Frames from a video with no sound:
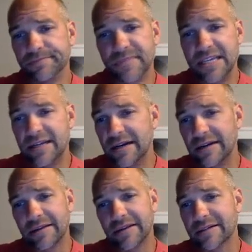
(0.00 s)
eat
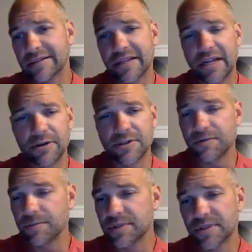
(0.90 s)
anything. Doesn't get energy
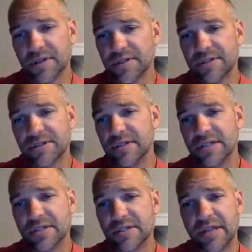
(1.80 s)
from the sun. It's
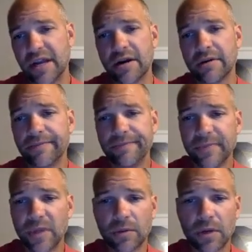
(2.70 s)
just there.
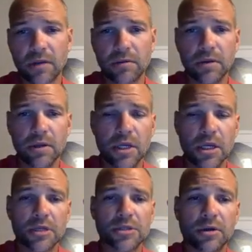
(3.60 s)
Okay.
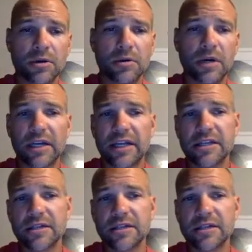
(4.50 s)
So I'd like you